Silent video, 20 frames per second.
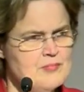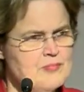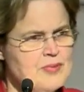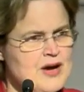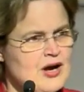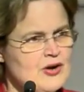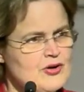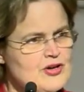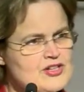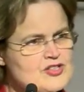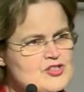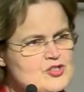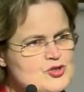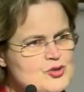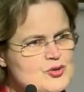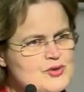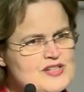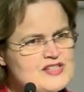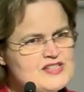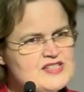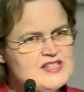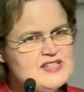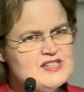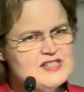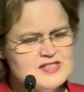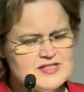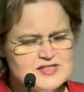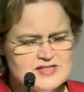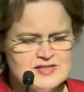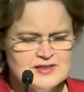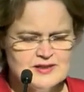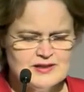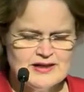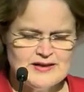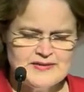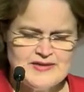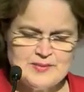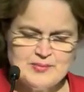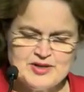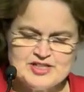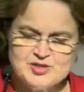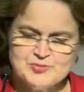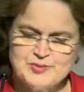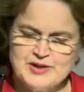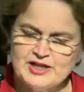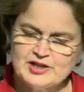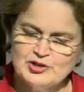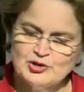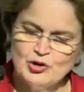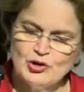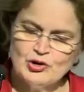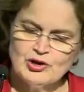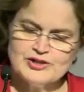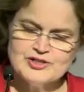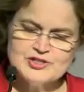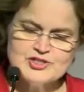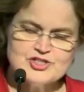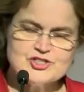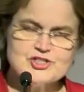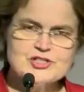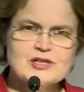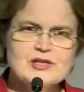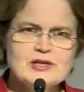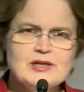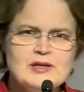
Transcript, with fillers: Barriers do exist, and they must be acknowledged.